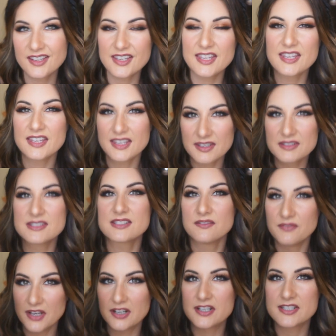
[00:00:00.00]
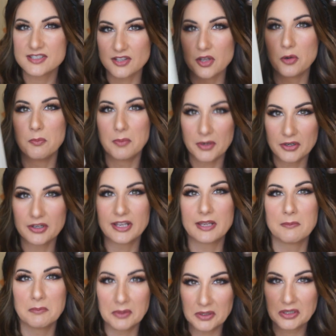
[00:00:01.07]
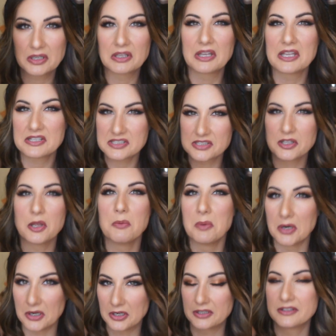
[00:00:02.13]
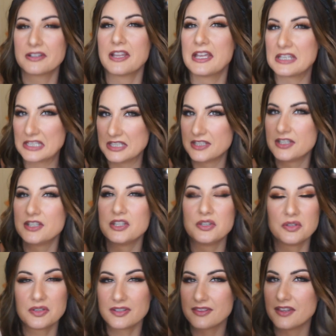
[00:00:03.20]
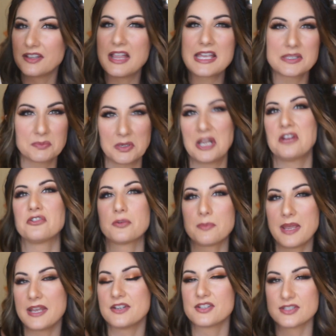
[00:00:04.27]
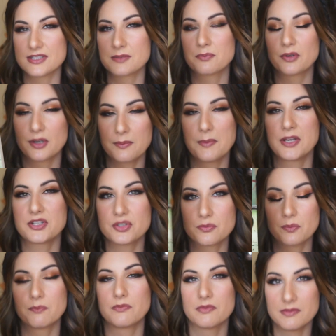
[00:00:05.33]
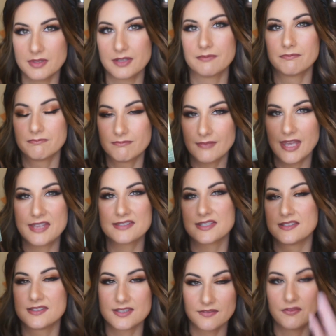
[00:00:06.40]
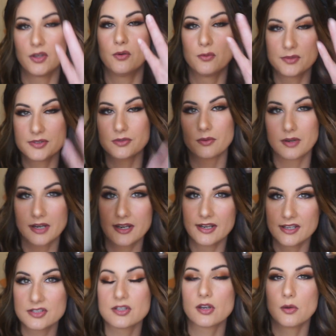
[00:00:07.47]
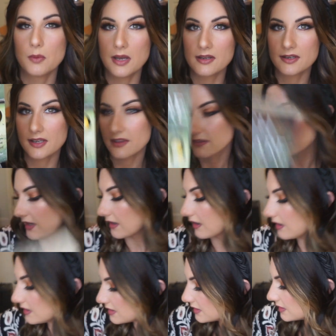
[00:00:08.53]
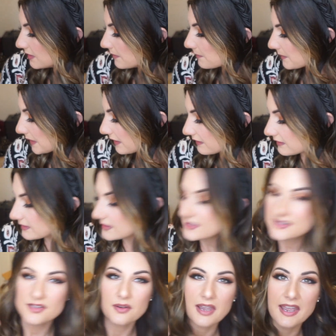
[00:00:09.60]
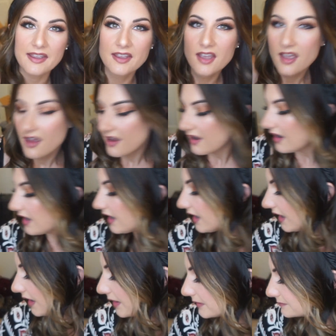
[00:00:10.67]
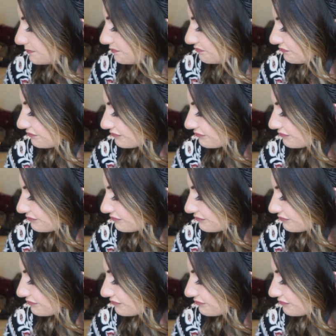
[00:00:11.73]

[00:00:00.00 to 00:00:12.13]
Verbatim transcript: it, it's a very slow burning book, like slow burn. Like you, the last 100 pages is pretty much the essence of the whole story, and it took a while to get there, but it's okay. Um,